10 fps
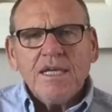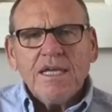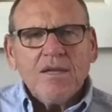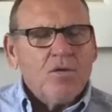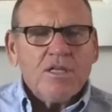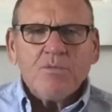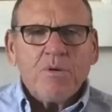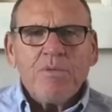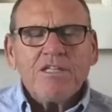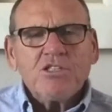and only to
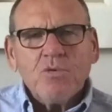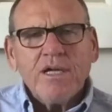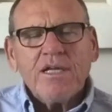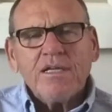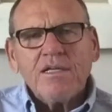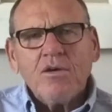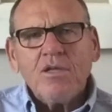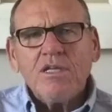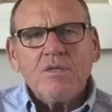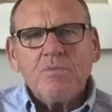perpetuate
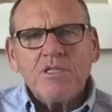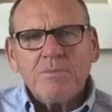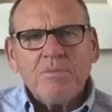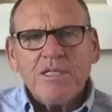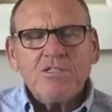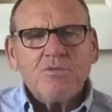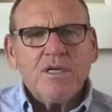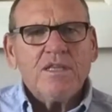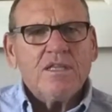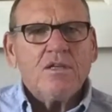
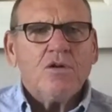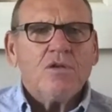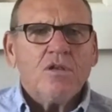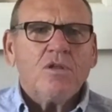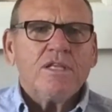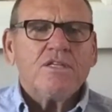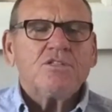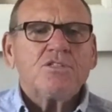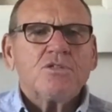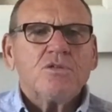the
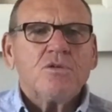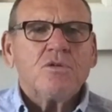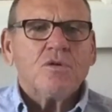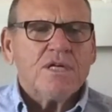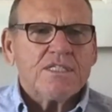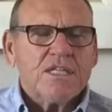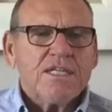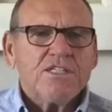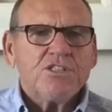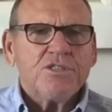loneliness or
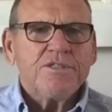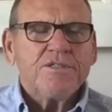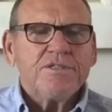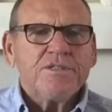isolation.